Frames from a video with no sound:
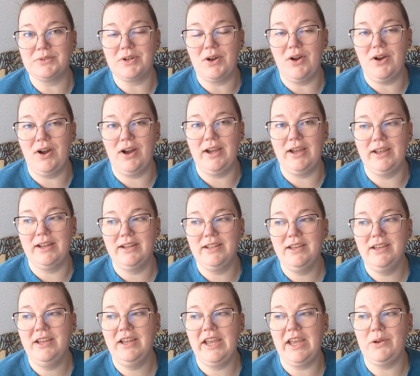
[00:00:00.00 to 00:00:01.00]
on
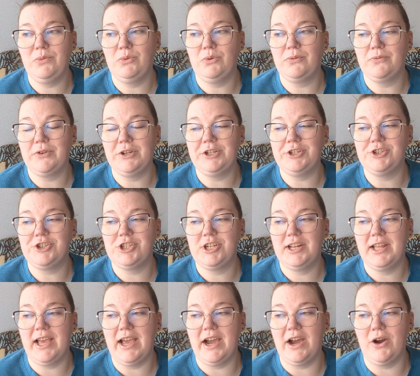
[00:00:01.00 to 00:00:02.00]
and we'll finish
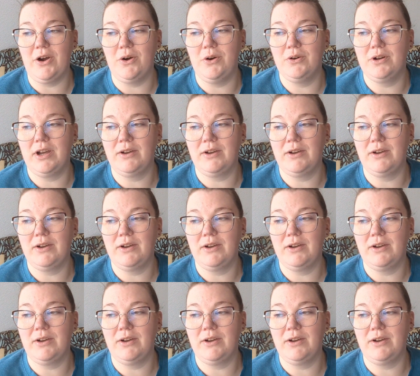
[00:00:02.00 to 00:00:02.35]
it out.